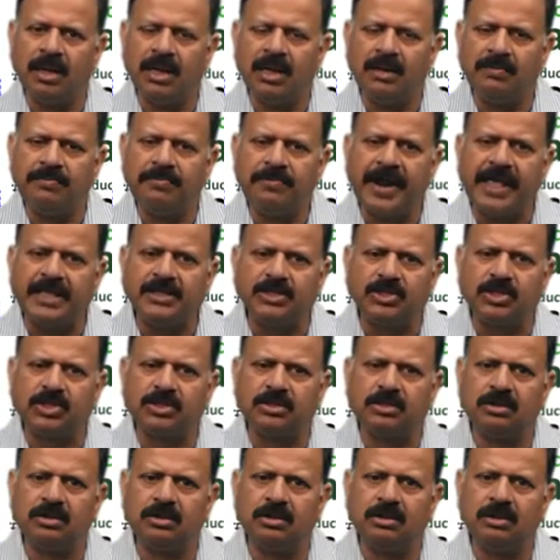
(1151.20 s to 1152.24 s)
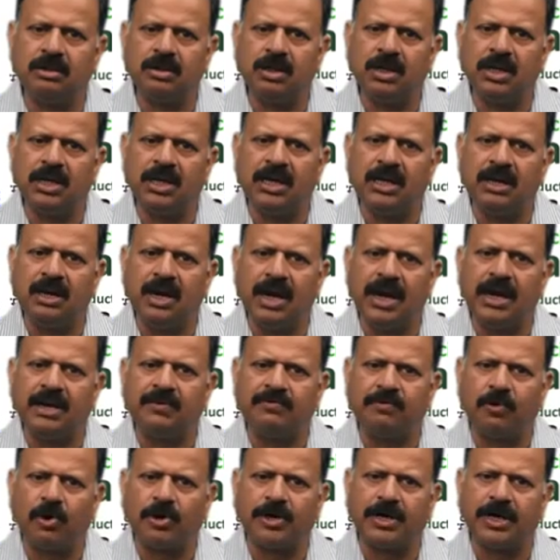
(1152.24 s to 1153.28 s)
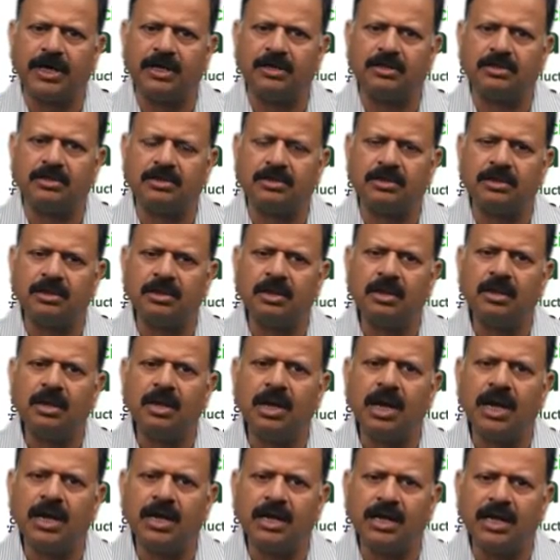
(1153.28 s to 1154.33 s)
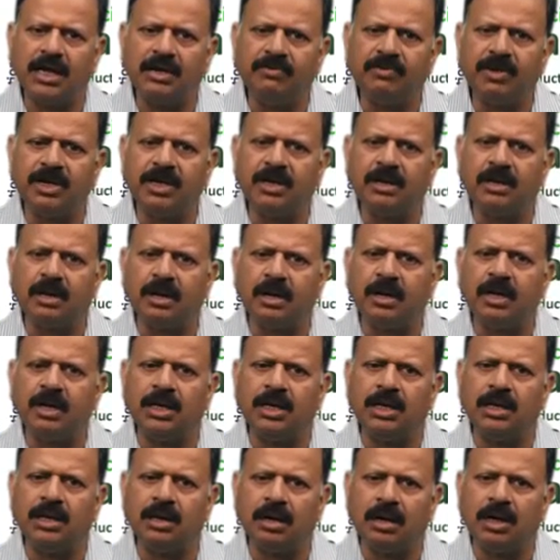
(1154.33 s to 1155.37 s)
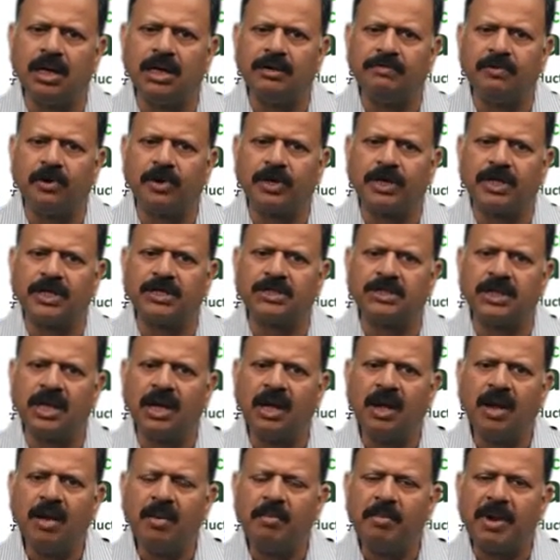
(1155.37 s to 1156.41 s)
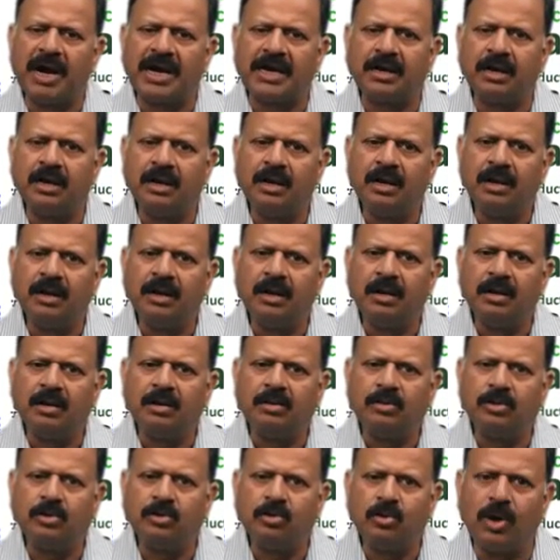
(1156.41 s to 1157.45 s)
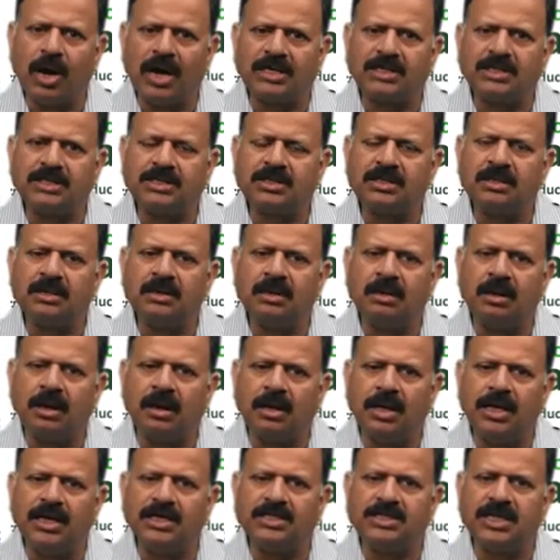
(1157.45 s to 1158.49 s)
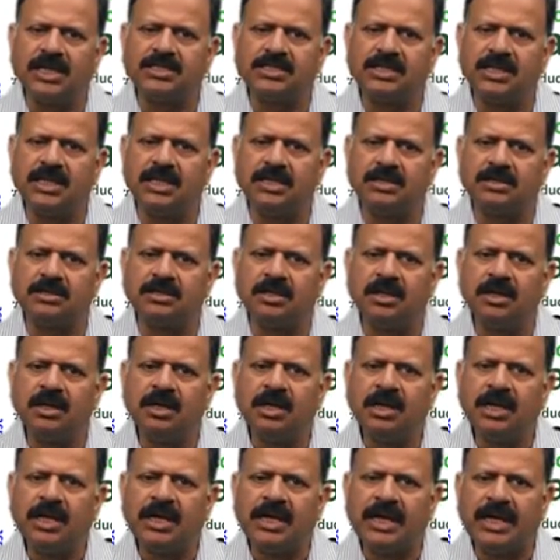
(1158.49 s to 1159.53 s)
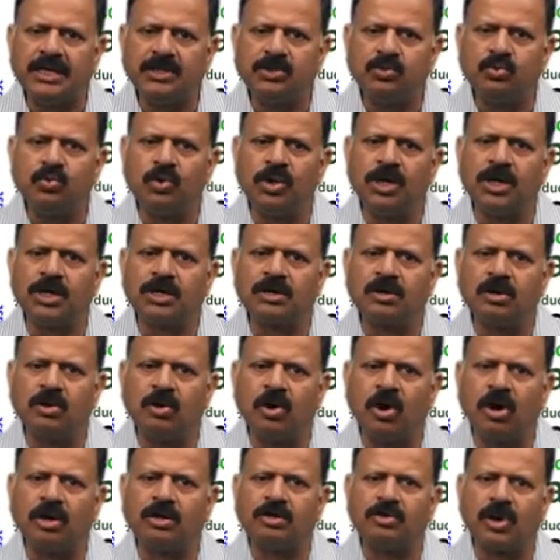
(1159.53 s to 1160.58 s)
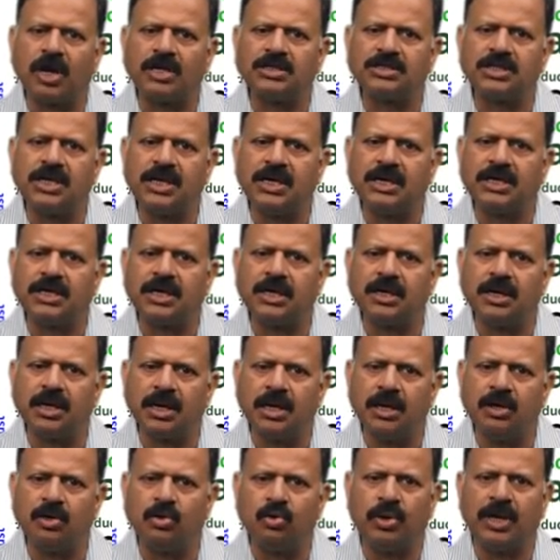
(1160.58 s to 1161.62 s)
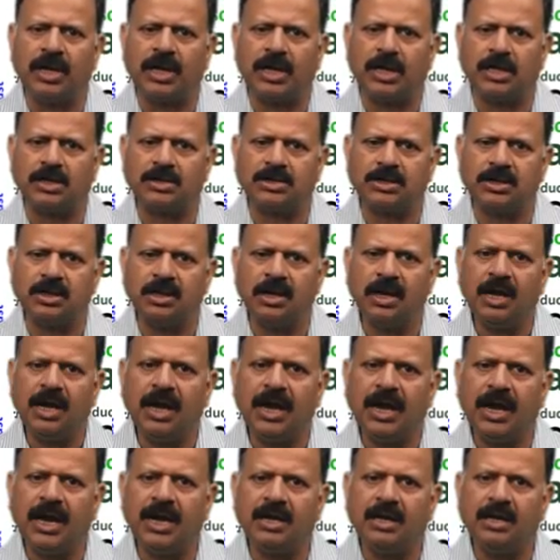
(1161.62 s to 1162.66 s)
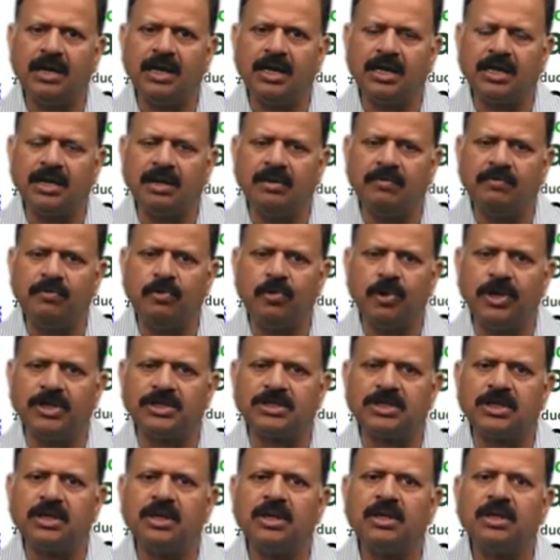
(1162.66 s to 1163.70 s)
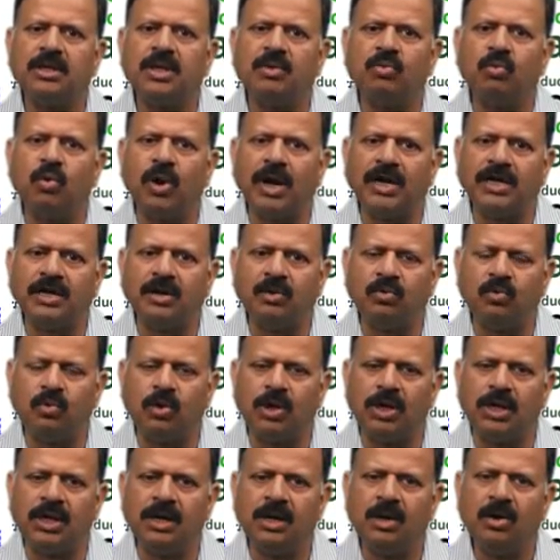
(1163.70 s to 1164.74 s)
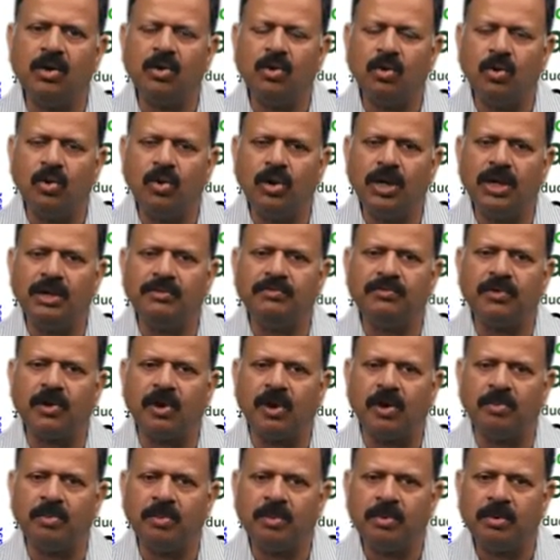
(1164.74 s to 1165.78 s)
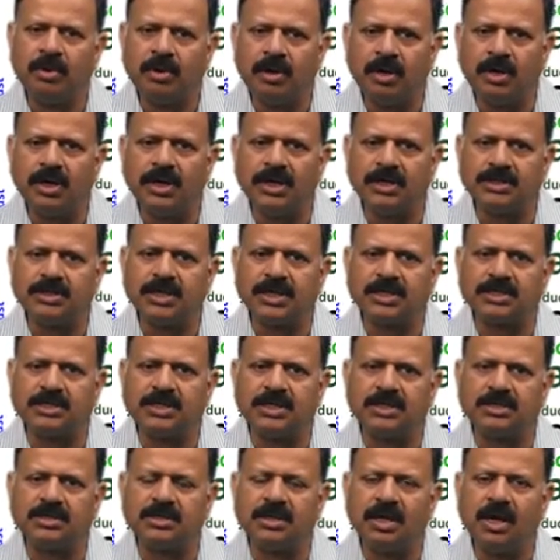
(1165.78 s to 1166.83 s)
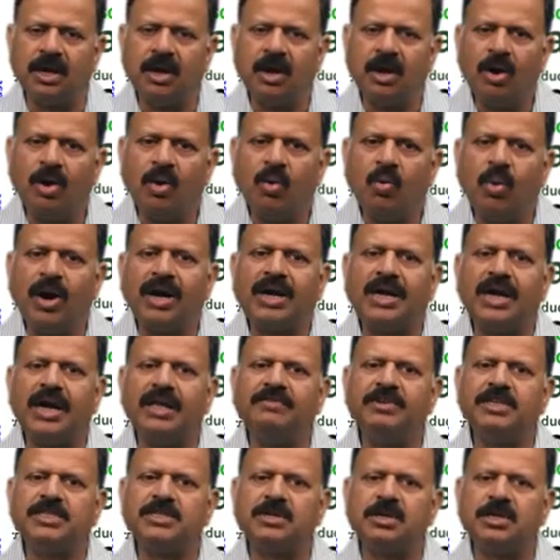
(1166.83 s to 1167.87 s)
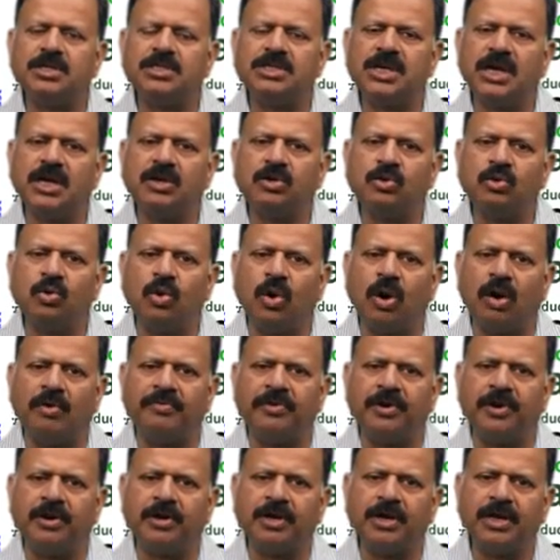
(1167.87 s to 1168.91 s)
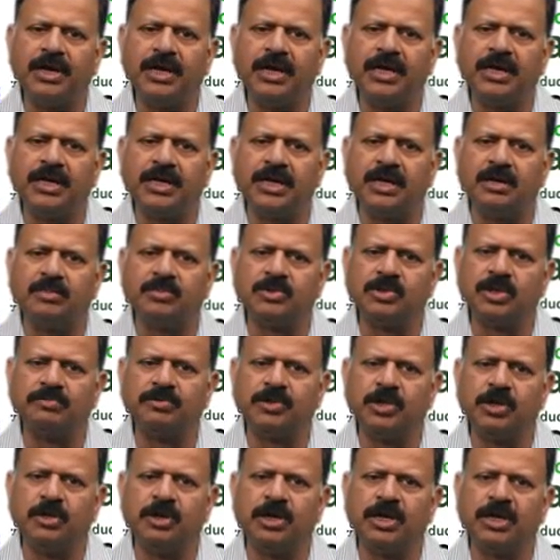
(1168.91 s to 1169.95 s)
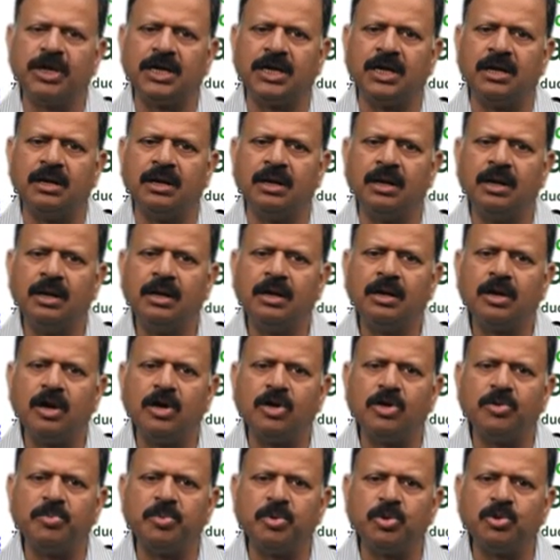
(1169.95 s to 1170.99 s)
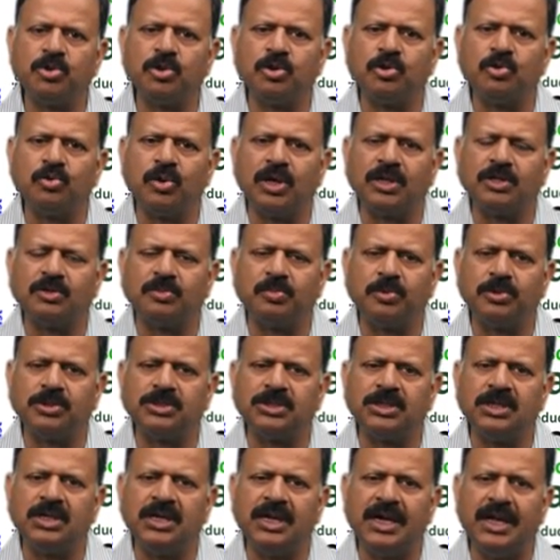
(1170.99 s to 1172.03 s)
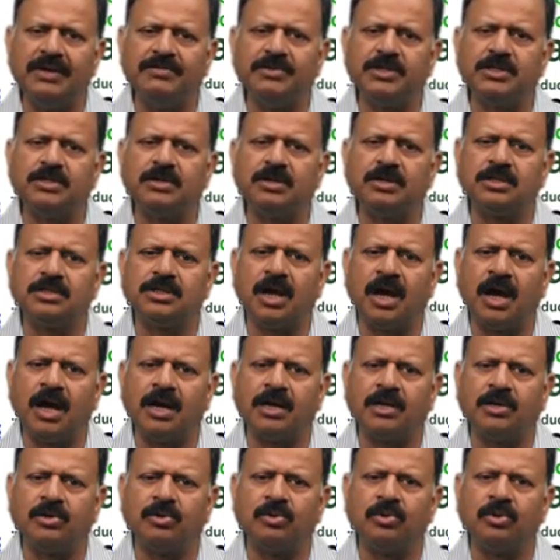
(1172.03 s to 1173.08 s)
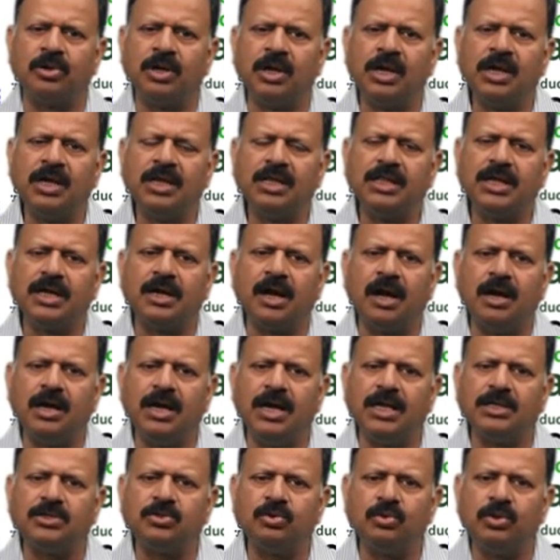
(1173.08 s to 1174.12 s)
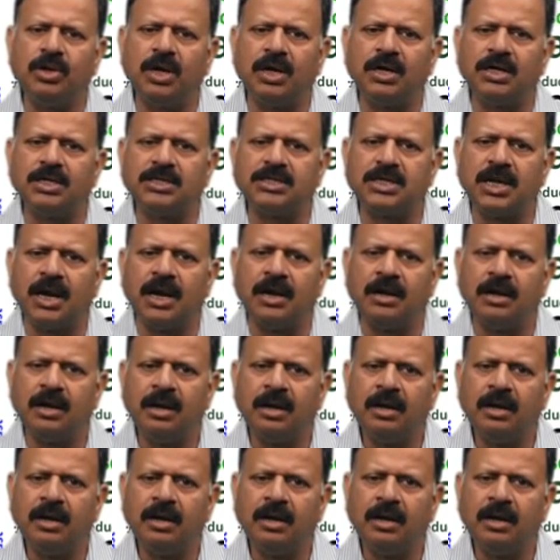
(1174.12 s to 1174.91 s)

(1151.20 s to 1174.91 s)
French in late 40s and even in early 40s. But towards early 60s, his work got translated into English, and it influenced the wider world only from early 60s. What Lévi-Strauss had to offer in terms of theoretical contribution to anthropology? Lévi-Strauss argued that unless we understand